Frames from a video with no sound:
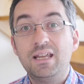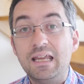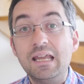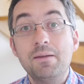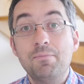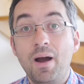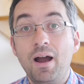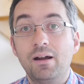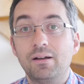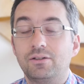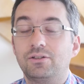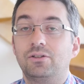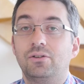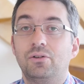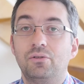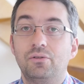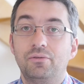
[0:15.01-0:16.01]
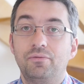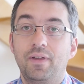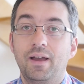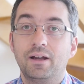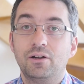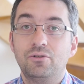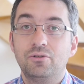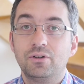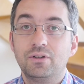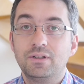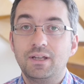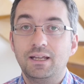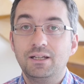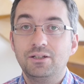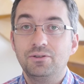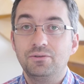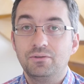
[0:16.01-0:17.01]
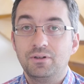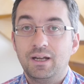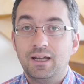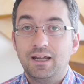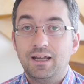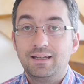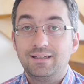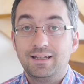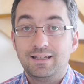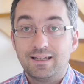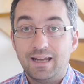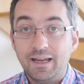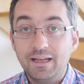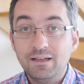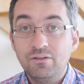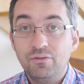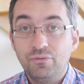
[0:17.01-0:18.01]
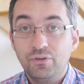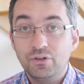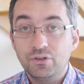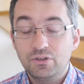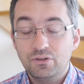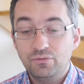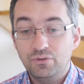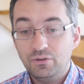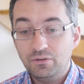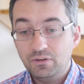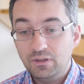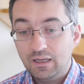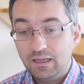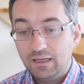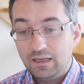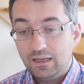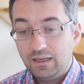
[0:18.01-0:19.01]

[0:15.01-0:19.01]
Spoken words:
key parts of that course title. Design, first of all.